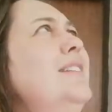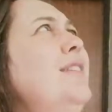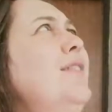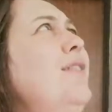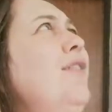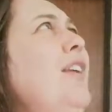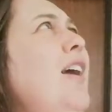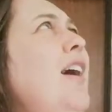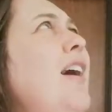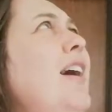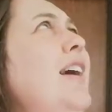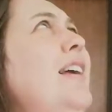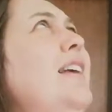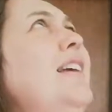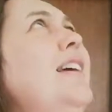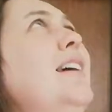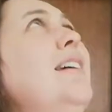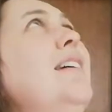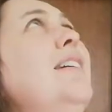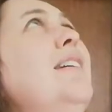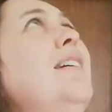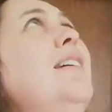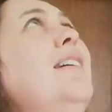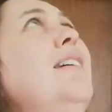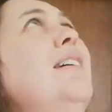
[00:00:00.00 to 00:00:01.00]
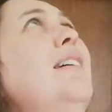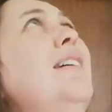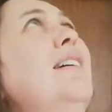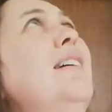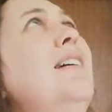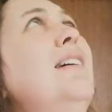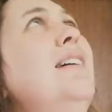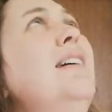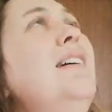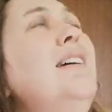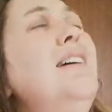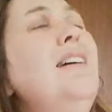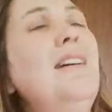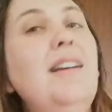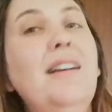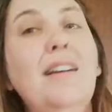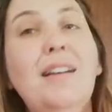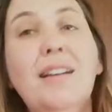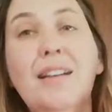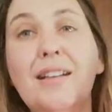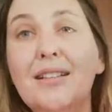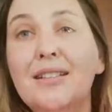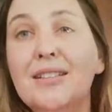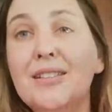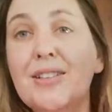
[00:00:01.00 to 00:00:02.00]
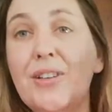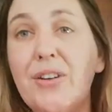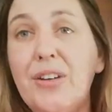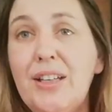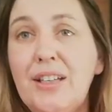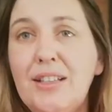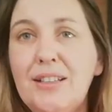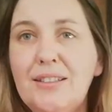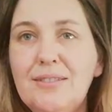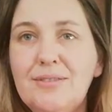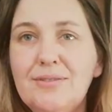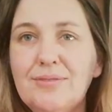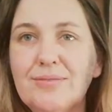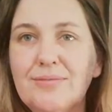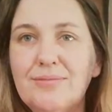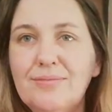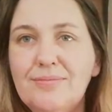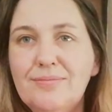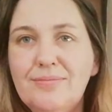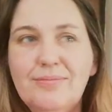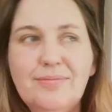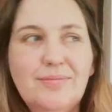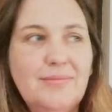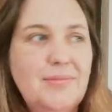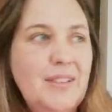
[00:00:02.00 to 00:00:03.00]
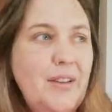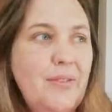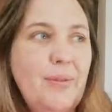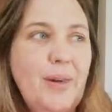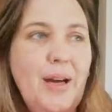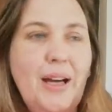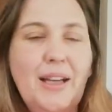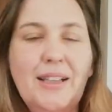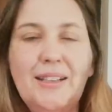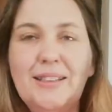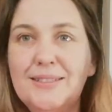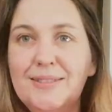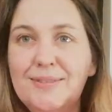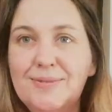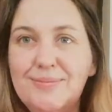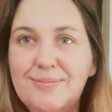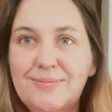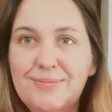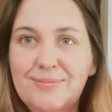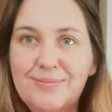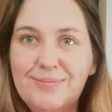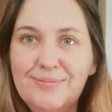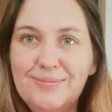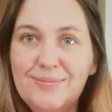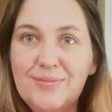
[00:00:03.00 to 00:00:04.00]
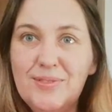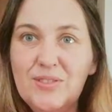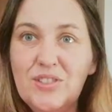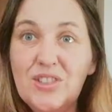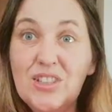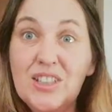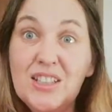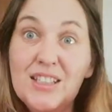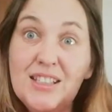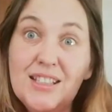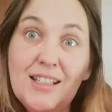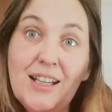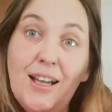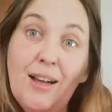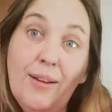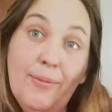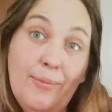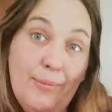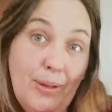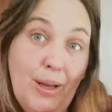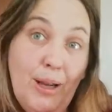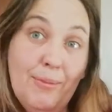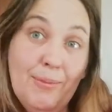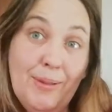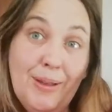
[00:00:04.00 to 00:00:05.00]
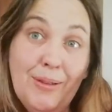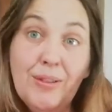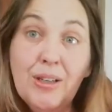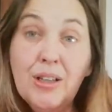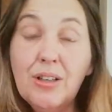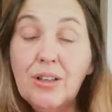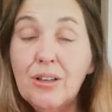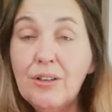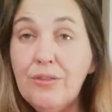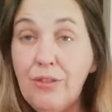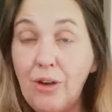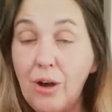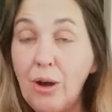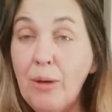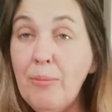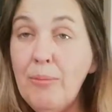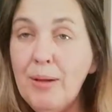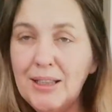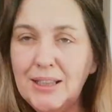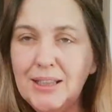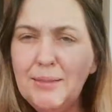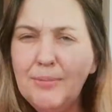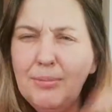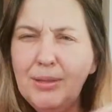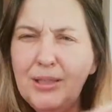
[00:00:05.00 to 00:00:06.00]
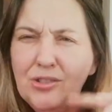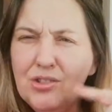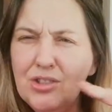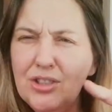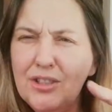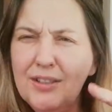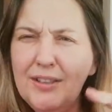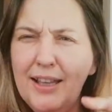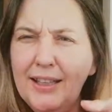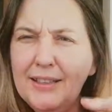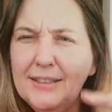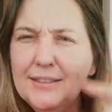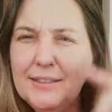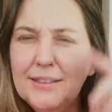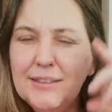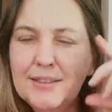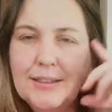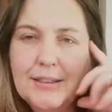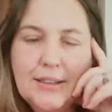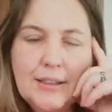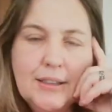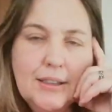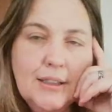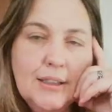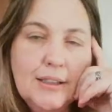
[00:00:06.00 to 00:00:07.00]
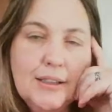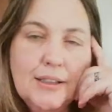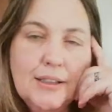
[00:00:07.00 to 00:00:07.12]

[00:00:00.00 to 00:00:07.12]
there's a fly here. Sorry, never mind. I'm living on a farm, I did mention that.